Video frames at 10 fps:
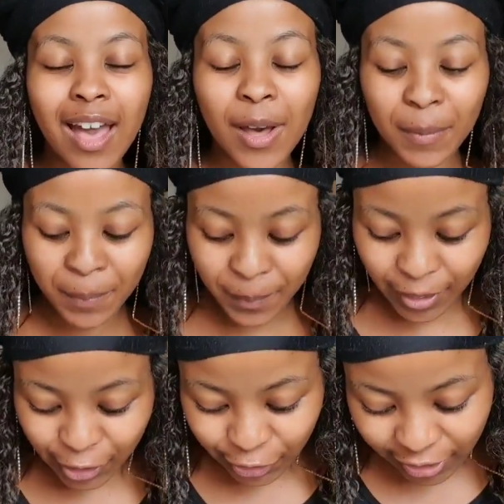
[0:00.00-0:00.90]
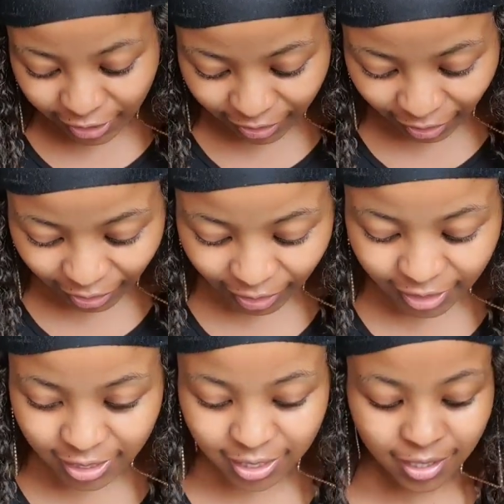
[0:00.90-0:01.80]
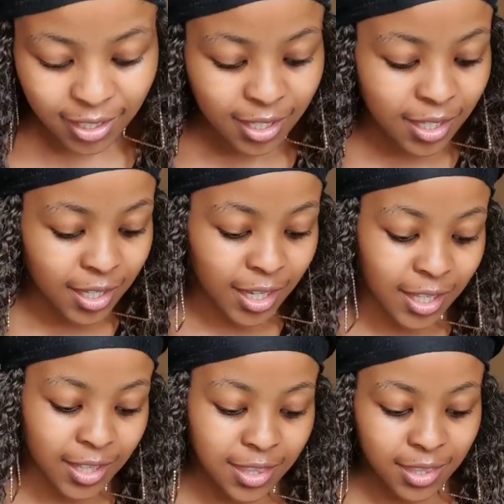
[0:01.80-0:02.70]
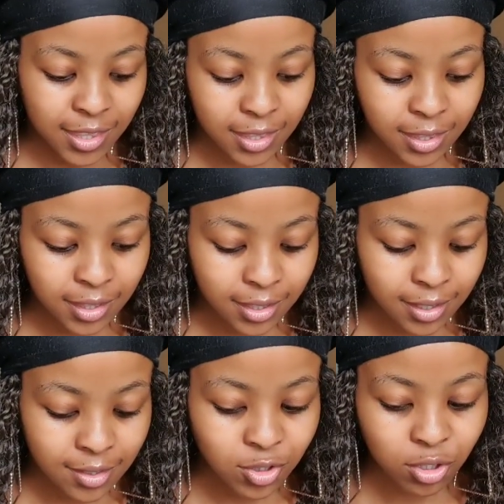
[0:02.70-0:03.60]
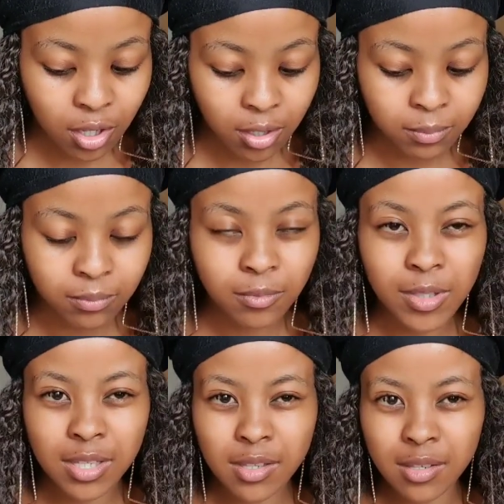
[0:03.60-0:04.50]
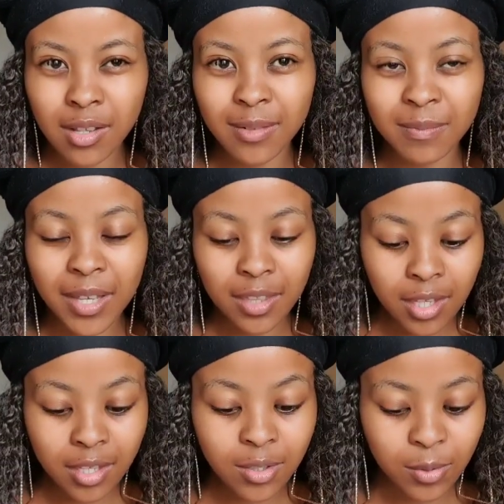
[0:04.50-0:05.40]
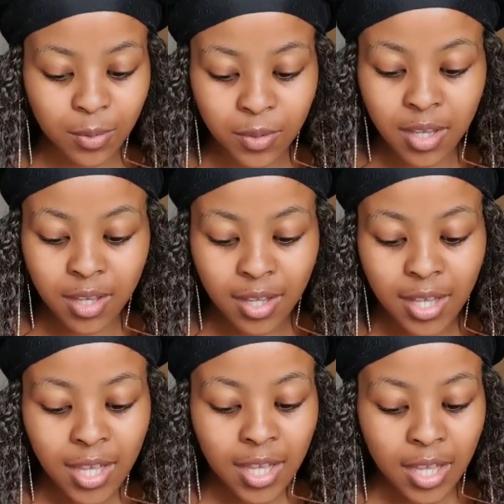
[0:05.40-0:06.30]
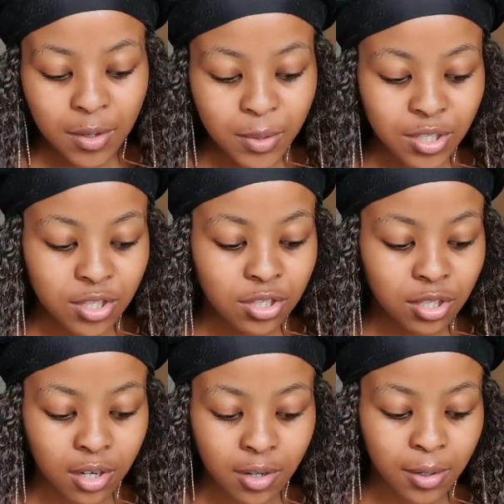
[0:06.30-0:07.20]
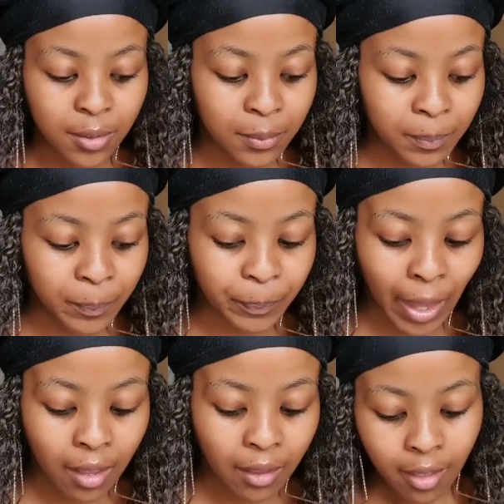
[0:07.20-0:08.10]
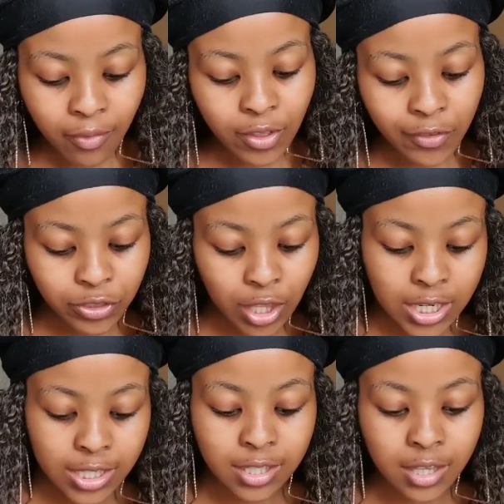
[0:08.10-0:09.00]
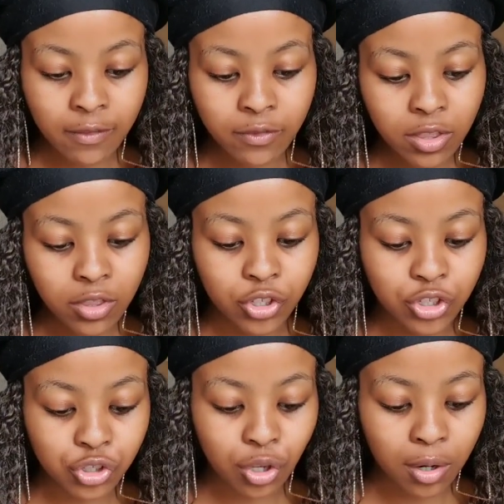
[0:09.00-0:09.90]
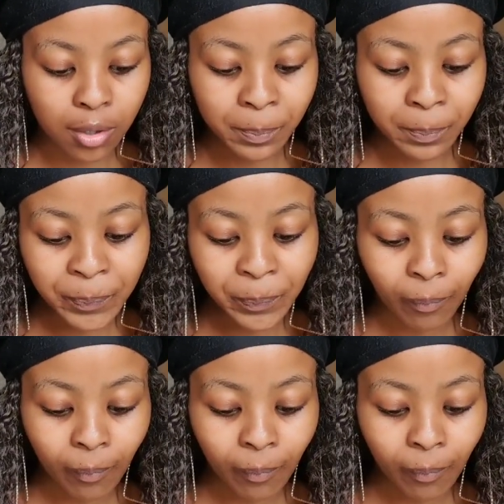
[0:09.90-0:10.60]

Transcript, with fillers: um looking at i psalm was it psalm i think so yeah it was psalm the 37th psalm